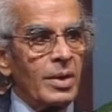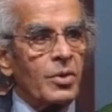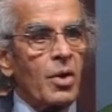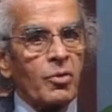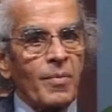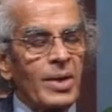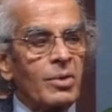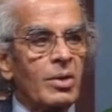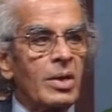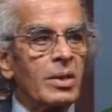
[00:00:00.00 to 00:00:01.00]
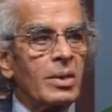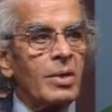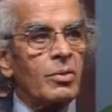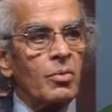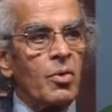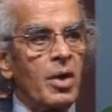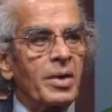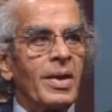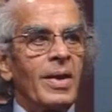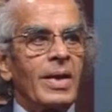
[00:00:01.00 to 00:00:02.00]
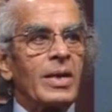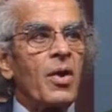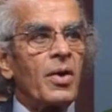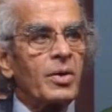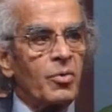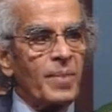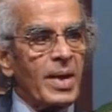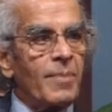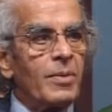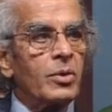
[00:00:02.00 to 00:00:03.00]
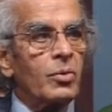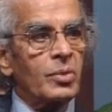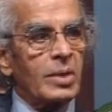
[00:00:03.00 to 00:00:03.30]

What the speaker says: documentaries and so on in order to be able to